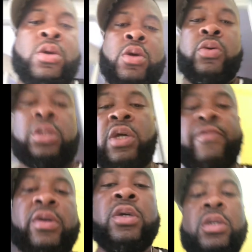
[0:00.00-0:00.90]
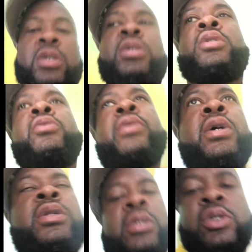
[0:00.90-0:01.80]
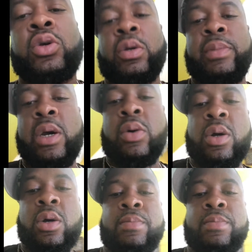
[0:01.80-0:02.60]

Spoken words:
Yeah, it's never good to sit around and talk about